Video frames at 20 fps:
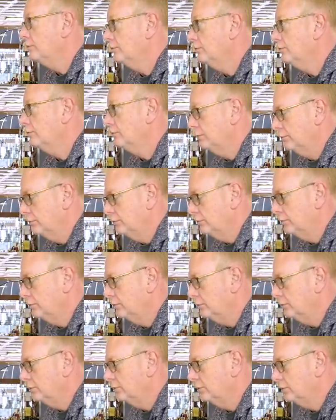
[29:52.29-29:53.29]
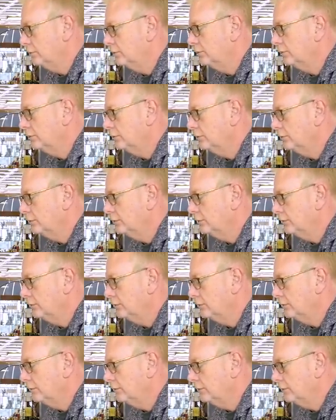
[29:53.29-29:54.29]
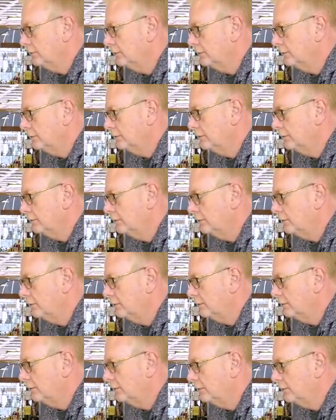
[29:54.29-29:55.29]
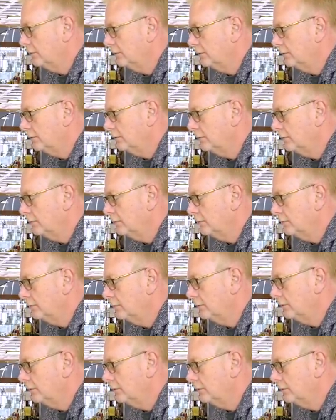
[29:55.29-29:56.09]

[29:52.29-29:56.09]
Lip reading: This person isn't speaking.